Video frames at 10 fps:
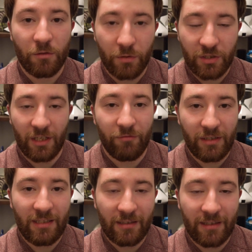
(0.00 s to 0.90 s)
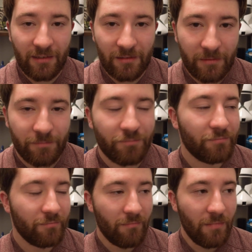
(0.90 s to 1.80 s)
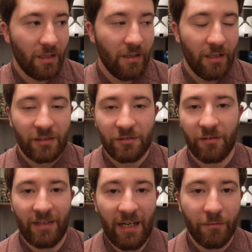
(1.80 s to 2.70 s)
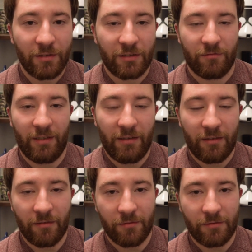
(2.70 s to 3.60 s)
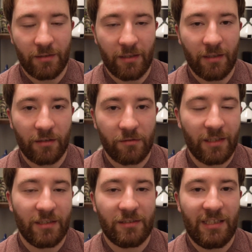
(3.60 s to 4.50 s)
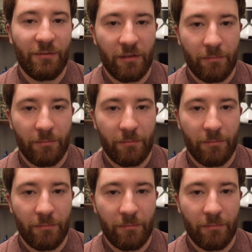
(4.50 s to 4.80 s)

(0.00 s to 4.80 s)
which I really liked. So that was great. There's a great scene with